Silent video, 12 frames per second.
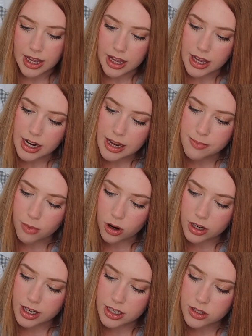any
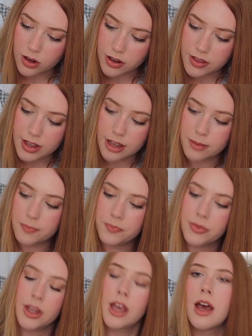markings on them,
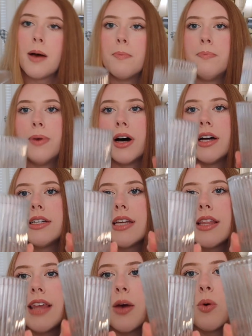but
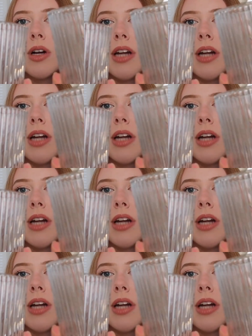they were